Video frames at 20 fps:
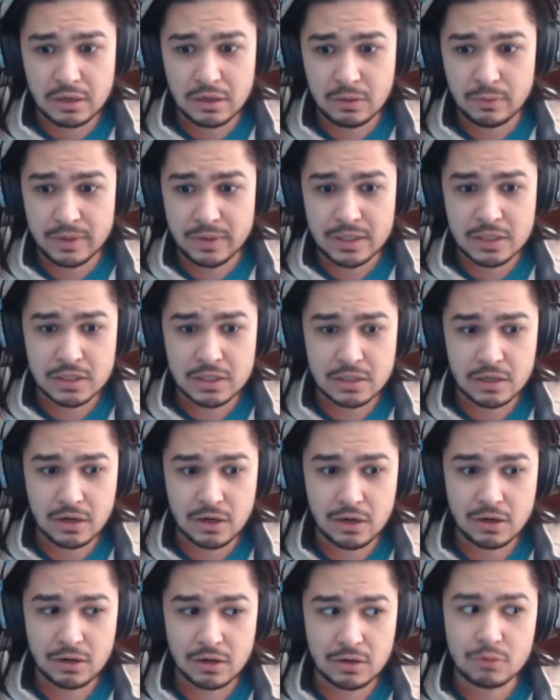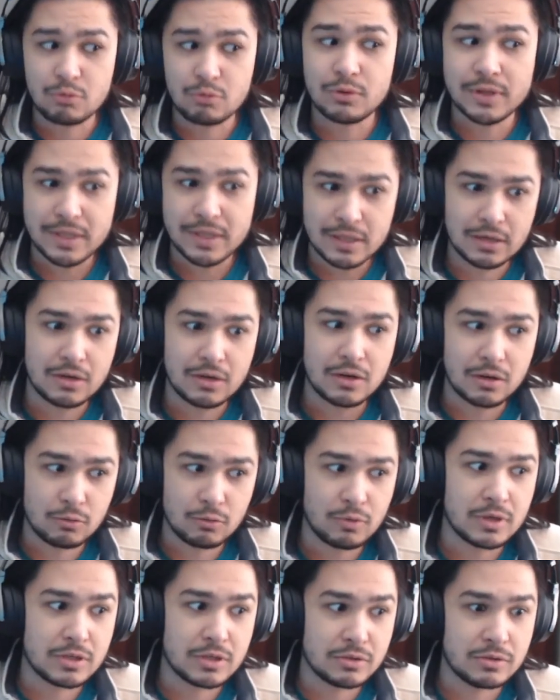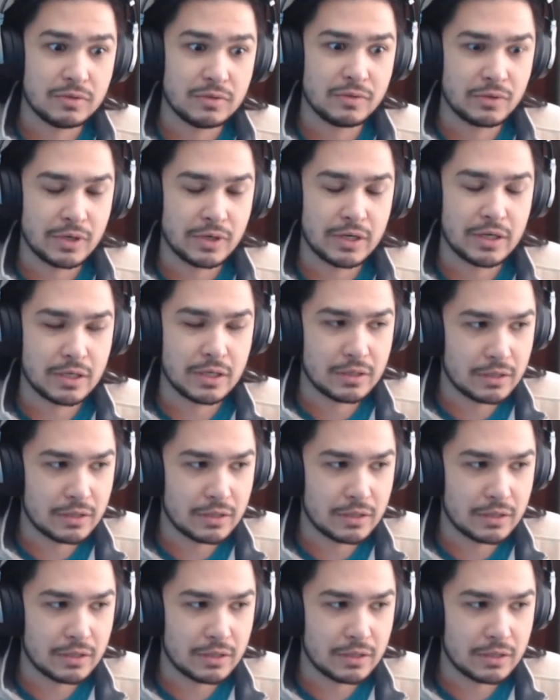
which are really the hard ones to avoid.